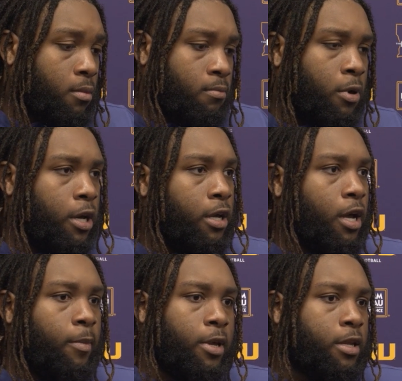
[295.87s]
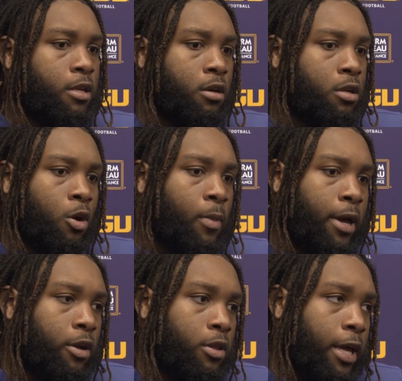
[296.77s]
But I mean, no
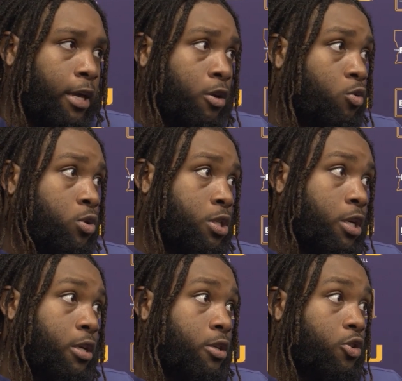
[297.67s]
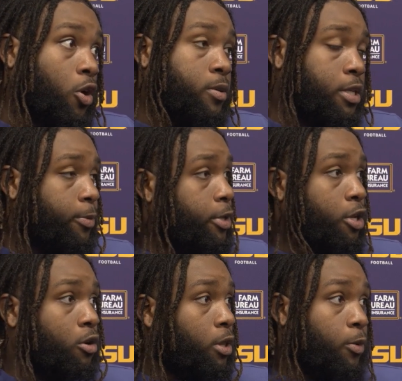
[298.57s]
matter like who's in, you know what I'm saying, we
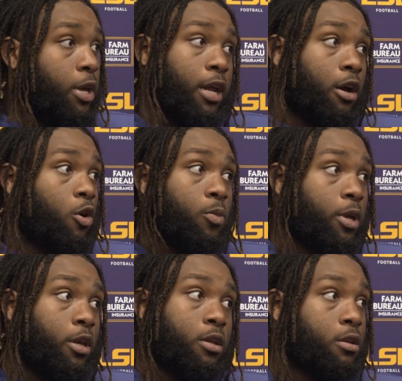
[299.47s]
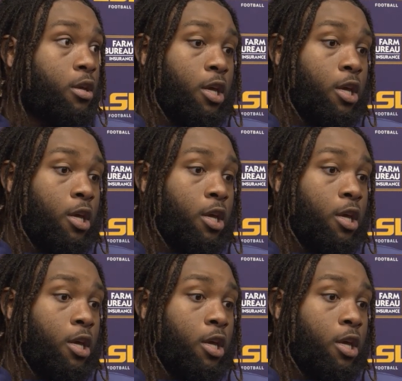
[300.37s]
know that we got a home in